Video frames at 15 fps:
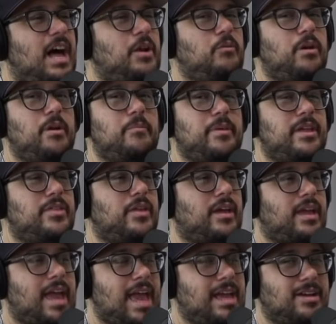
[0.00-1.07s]
I don't want to be the
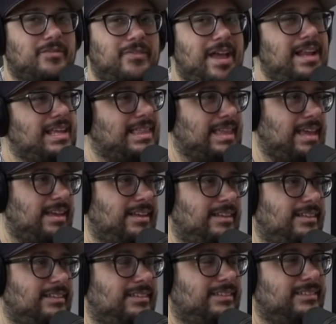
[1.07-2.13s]
king of anything.
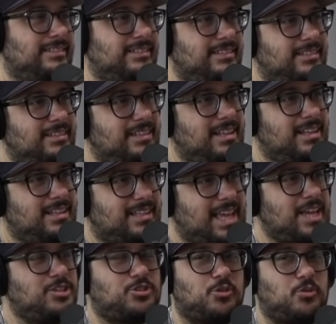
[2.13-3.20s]
Kings